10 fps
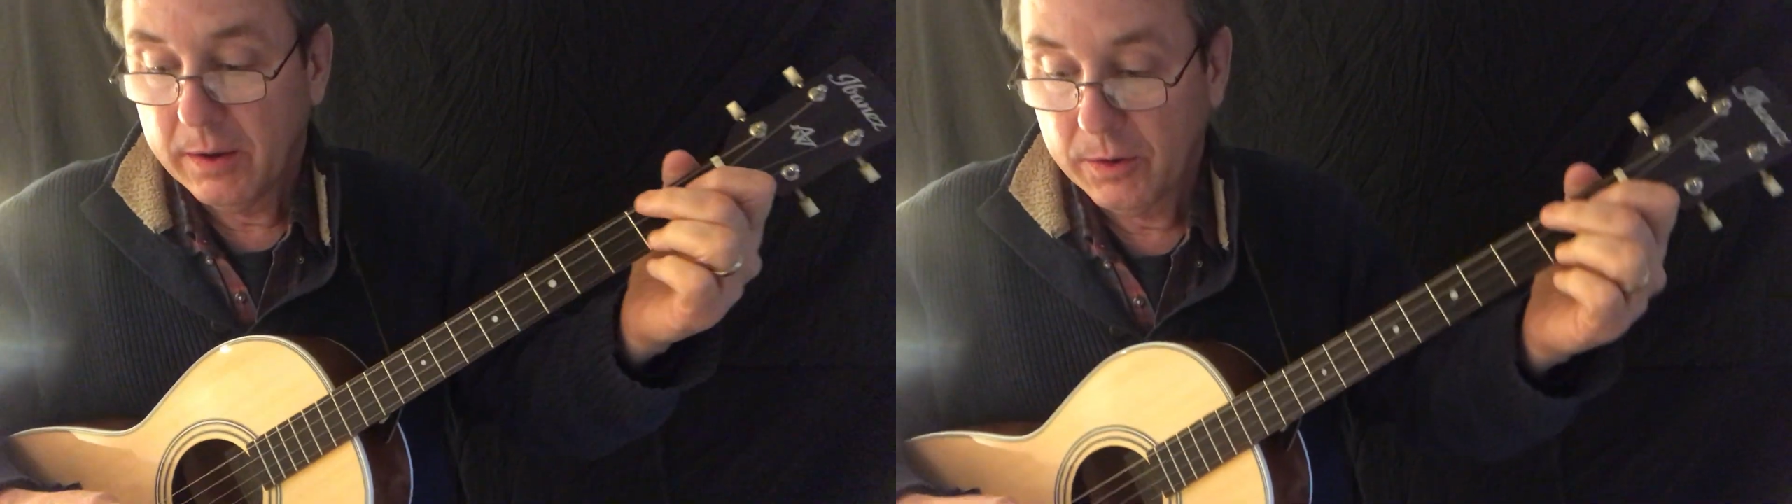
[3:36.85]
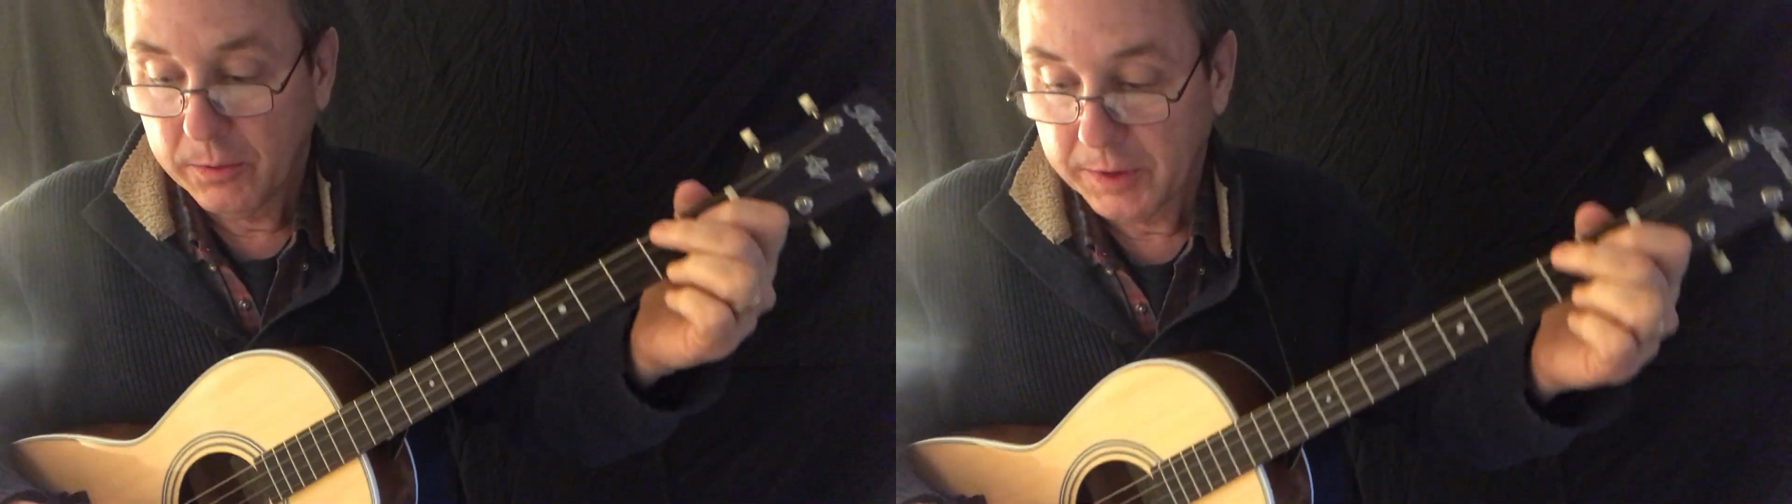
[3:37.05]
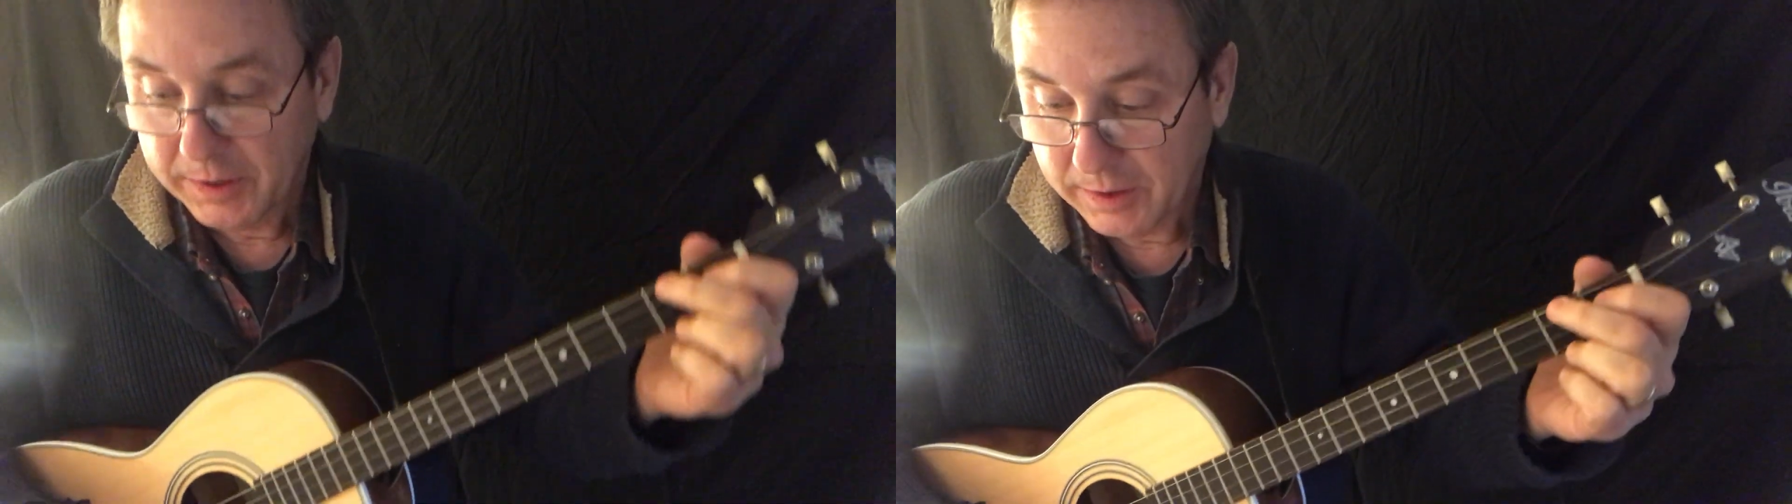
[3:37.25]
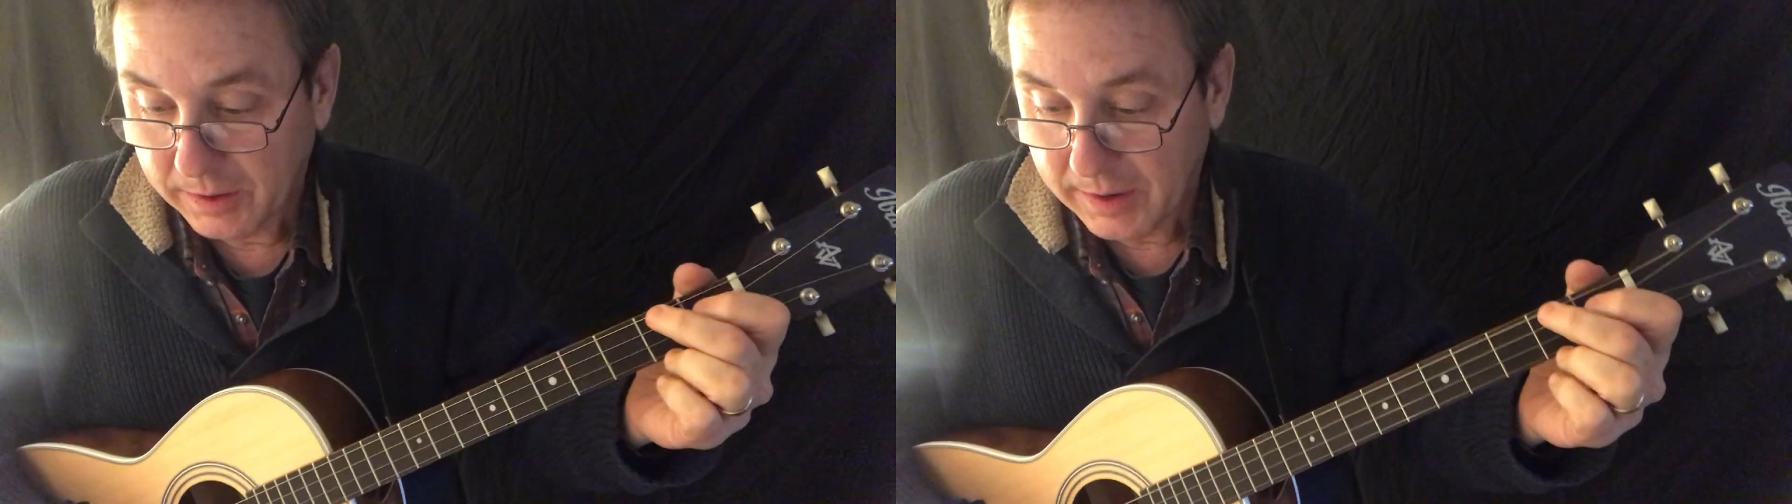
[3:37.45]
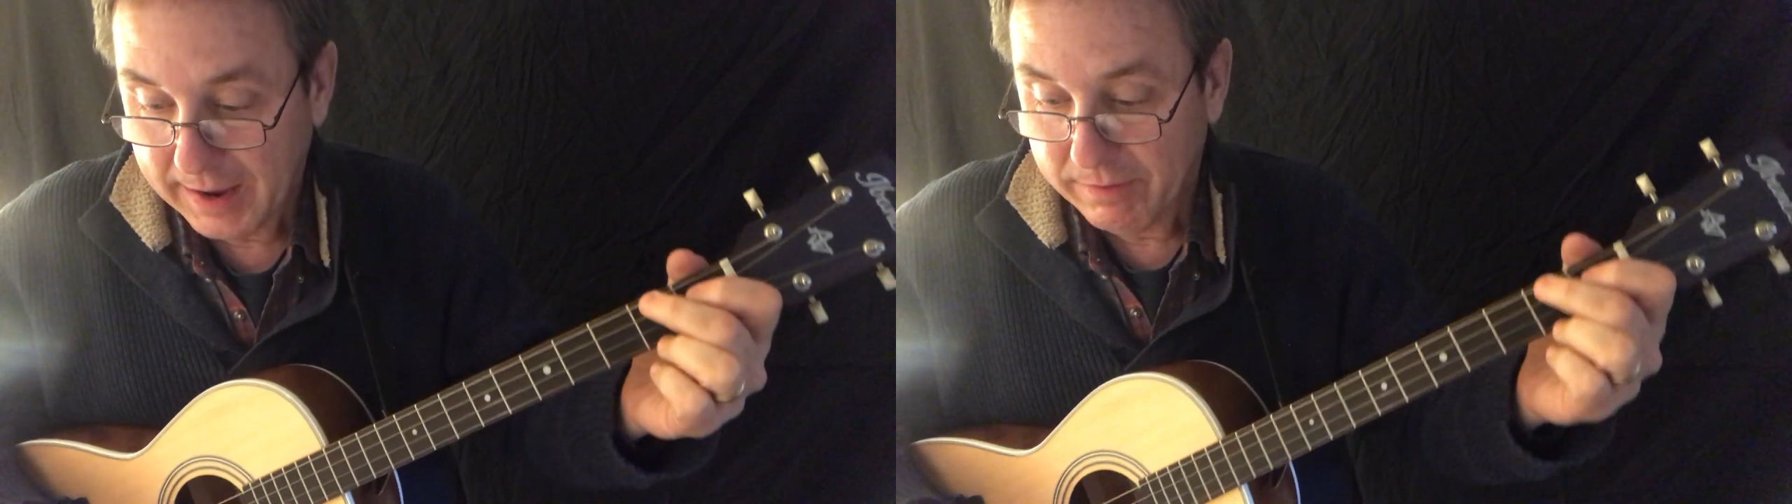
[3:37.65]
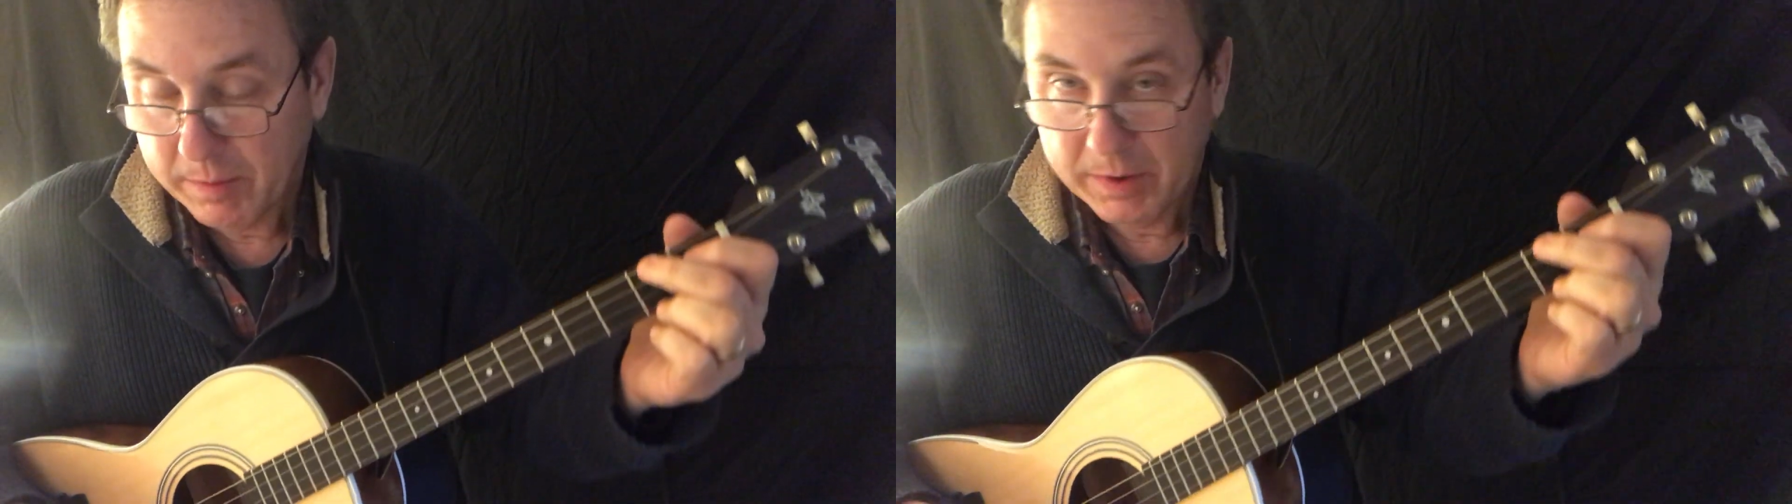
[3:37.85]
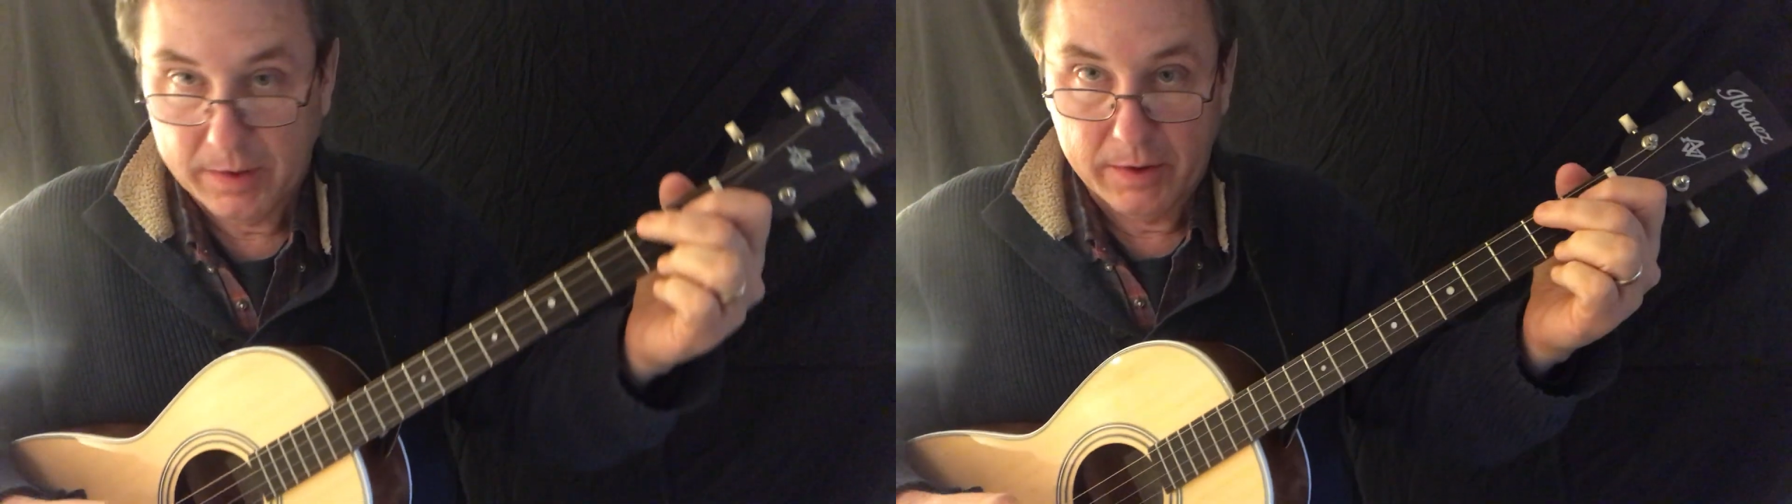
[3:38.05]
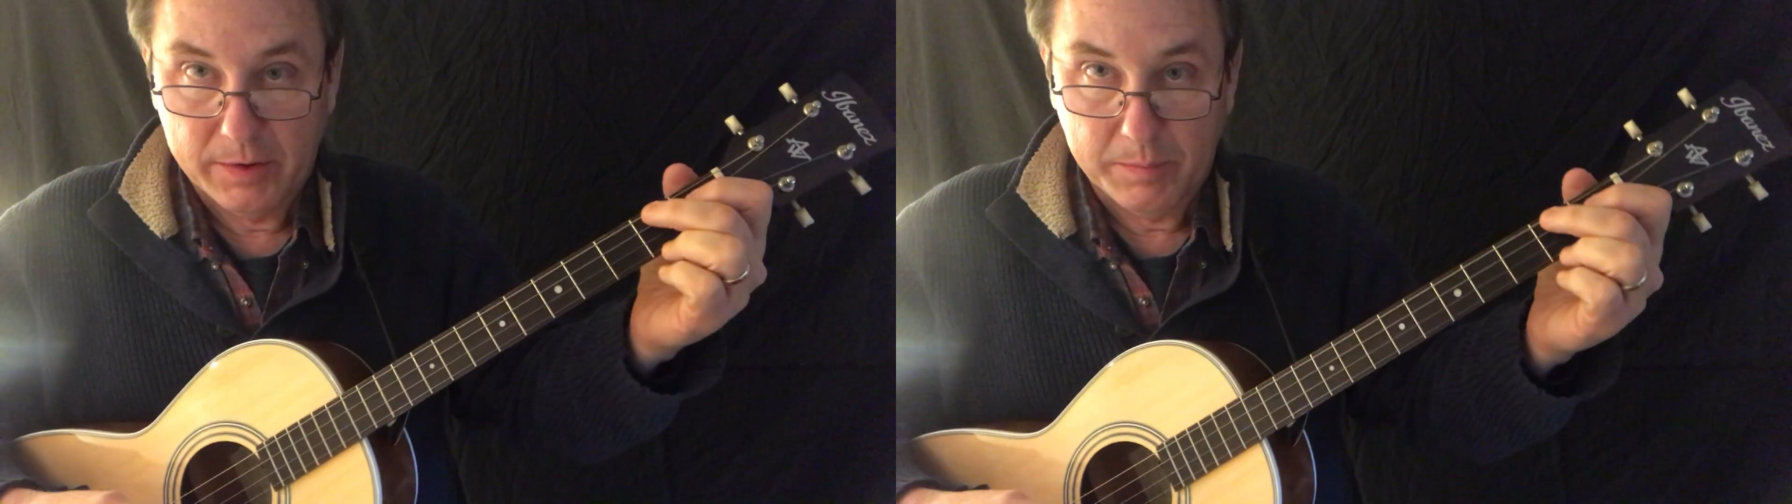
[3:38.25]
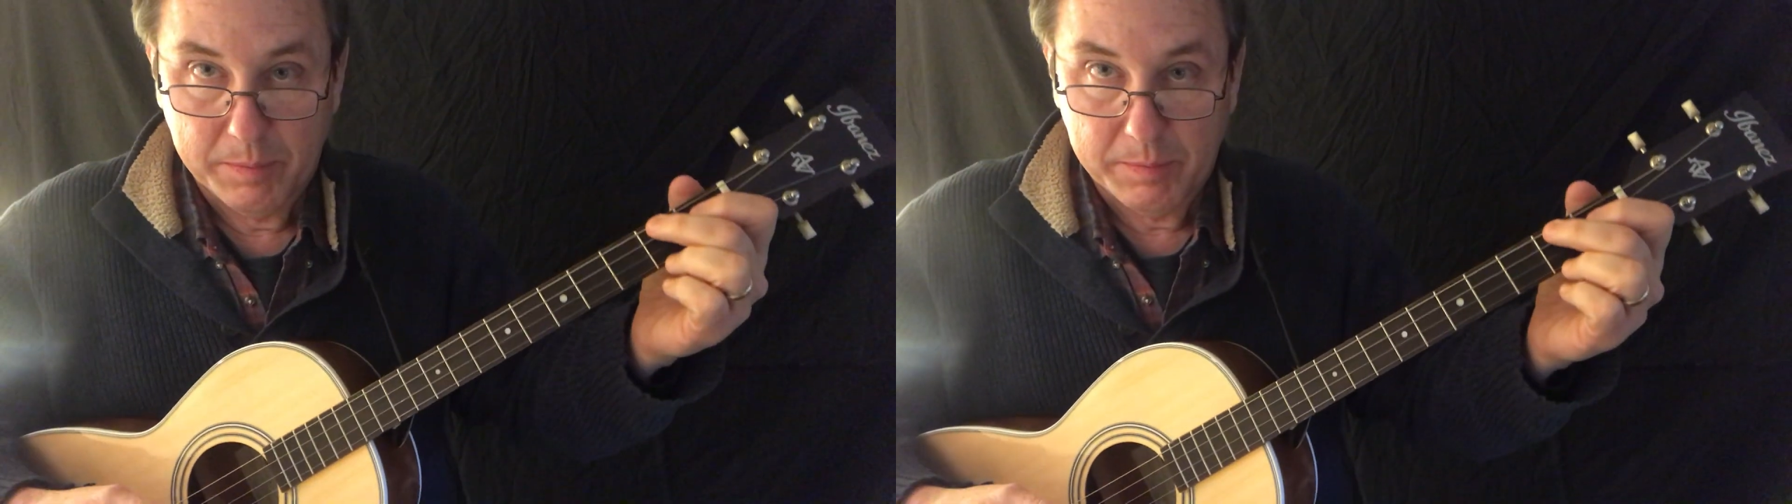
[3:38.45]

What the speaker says: you'll need to have them in there to